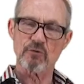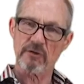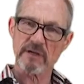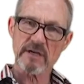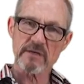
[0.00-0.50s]
or
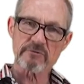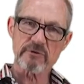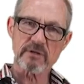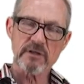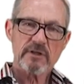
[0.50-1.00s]

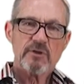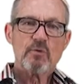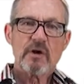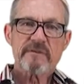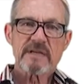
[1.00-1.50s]
encountering,
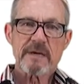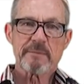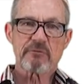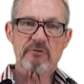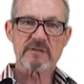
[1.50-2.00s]
you often
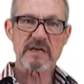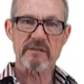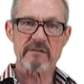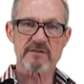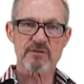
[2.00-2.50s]
come across
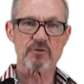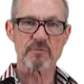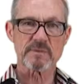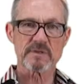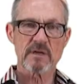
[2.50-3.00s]
other
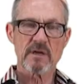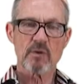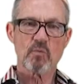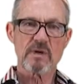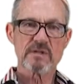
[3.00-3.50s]
terms.
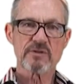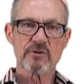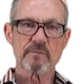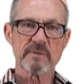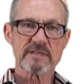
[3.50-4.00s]
One
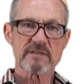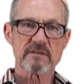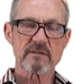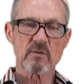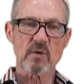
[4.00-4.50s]
term that's
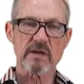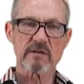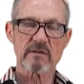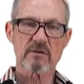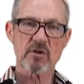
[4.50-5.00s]
quite
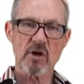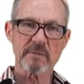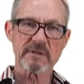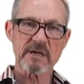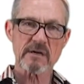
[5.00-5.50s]

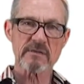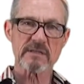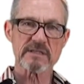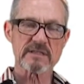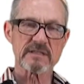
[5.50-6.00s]
common
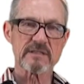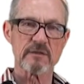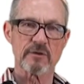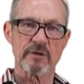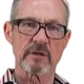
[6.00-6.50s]
nowadays is
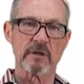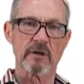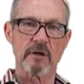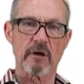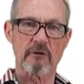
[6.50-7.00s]

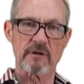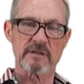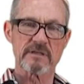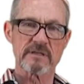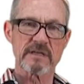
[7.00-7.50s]

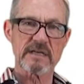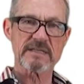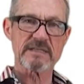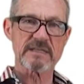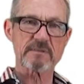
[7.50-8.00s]
learning-oriented
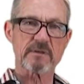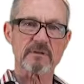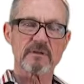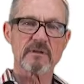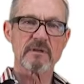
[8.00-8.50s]

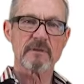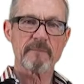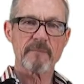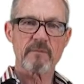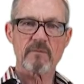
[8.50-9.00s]
assessment.
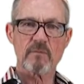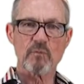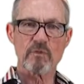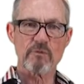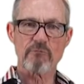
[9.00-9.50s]

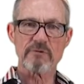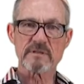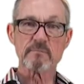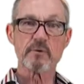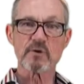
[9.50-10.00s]
There are
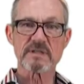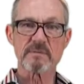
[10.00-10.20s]
recent books